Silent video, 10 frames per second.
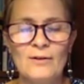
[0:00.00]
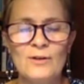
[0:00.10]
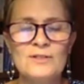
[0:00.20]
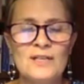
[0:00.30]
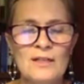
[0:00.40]
or
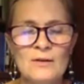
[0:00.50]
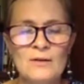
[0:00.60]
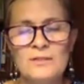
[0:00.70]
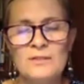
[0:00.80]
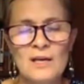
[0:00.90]
you say
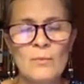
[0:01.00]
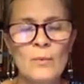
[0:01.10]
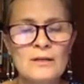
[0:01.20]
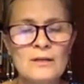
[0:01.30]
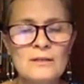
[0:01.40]
those
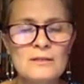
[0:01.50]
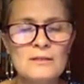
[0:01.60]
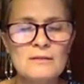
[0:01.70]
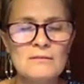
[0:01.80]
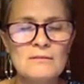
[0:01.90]
same words,
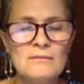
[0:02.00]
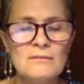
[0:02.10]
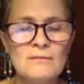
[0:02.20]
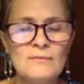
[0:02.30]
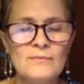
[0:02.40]

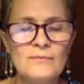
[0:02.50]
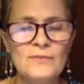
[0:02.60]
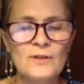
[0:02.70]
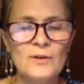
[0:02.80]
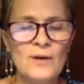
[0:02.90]

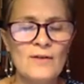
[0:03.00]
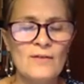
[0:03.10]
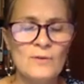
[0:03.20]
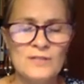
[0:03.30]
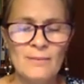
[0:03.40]
or you
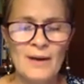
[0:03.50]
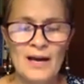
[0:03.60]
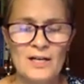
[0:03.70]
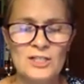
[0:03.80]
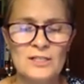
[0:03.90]
have those same
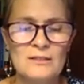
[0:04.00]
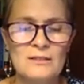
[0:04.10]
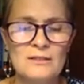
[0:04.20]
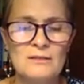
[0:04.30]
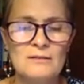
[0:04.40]

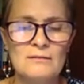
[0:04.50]
actions?